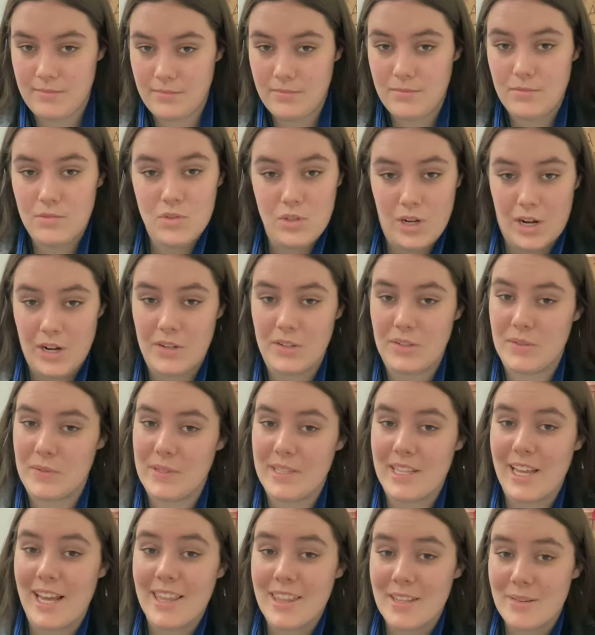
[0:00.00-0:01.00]
struggles with
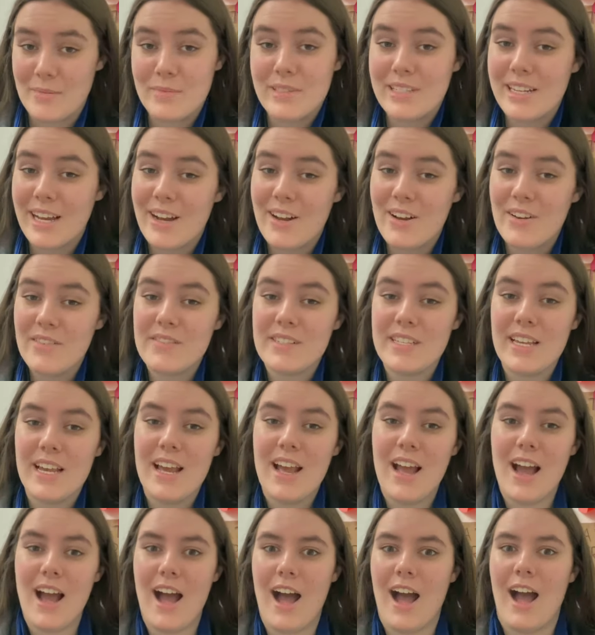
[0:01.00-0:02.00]
that themselves,
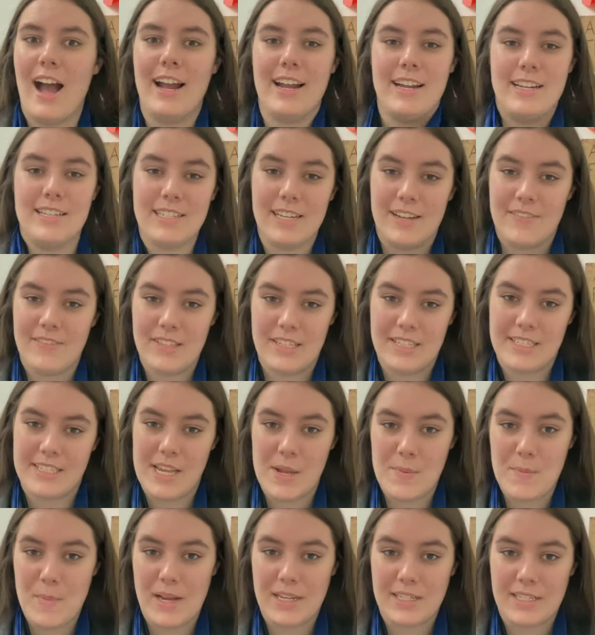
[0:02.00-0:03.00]
I can definitely see
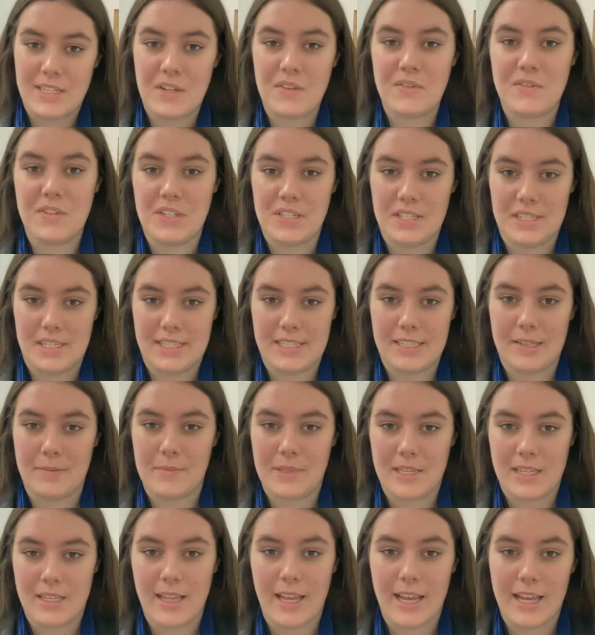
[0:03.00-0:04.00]
myself using
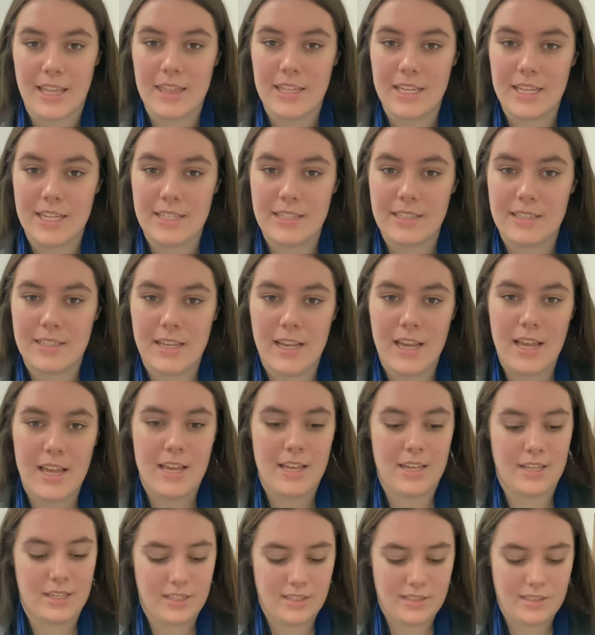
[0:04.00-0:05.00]
something like this.
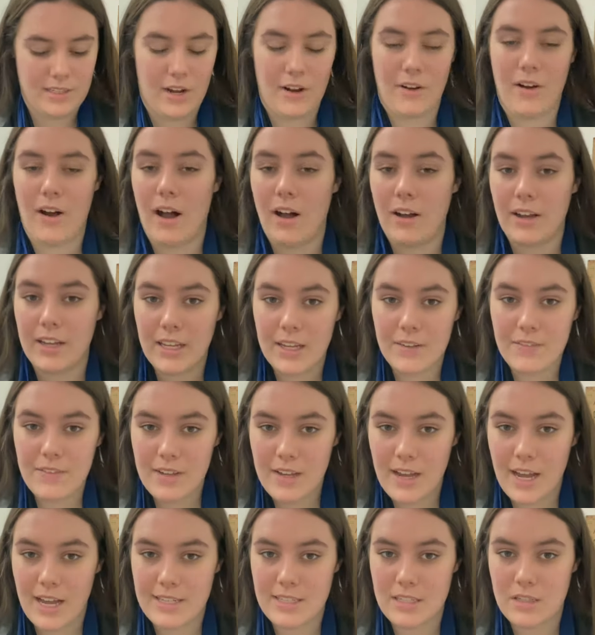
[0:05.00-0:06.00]
So I'll give you
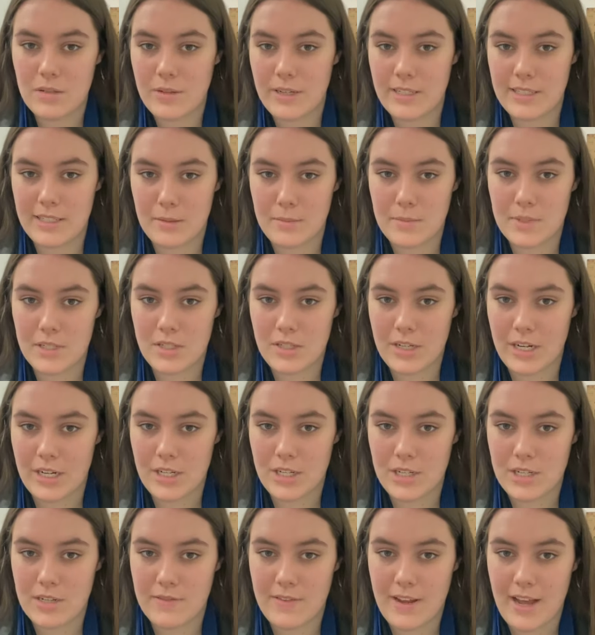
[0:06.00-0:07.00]
guys a quick
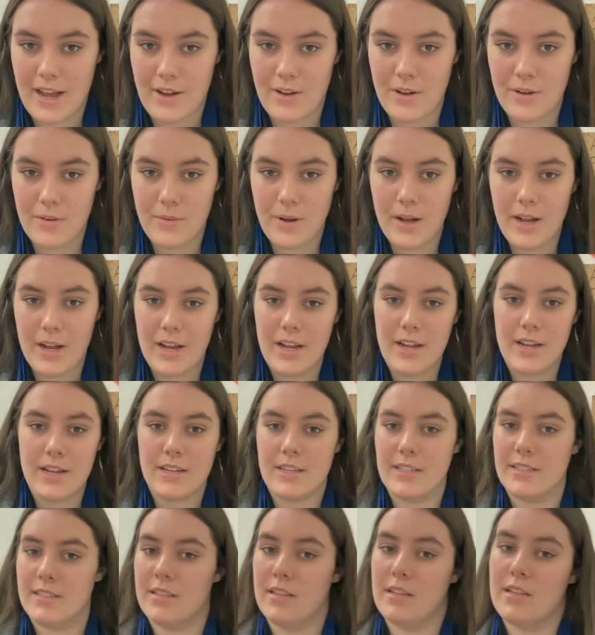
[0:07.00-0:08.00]
demonstration of how it
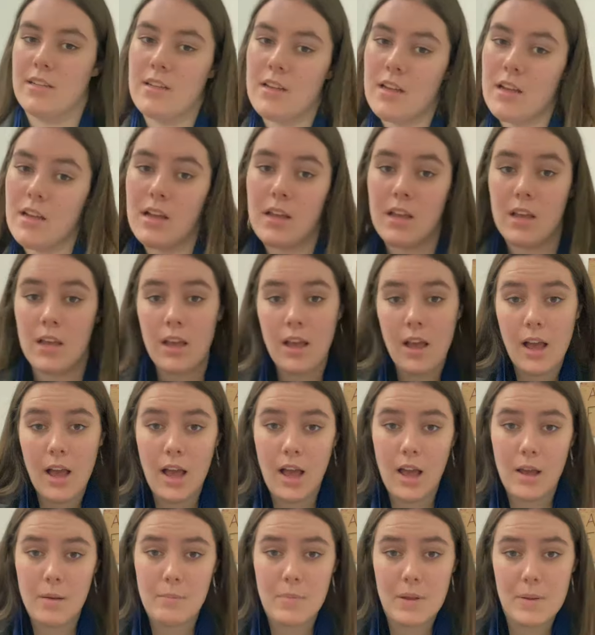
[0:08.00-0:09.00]
works.
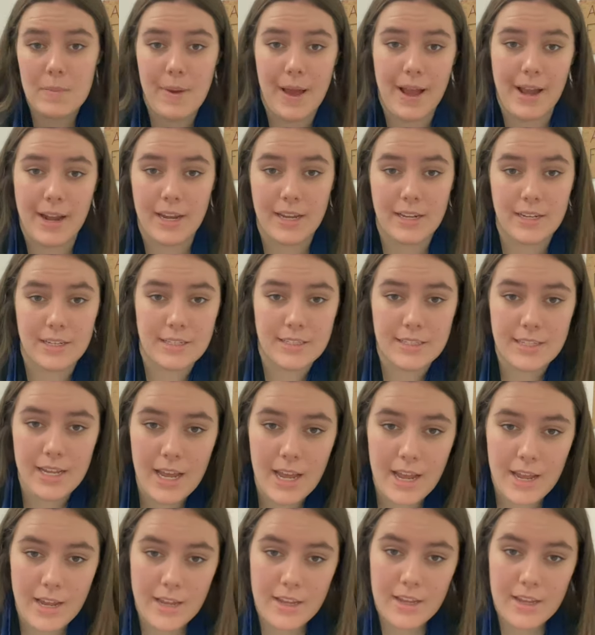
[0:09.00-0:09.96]
Be back in a sec.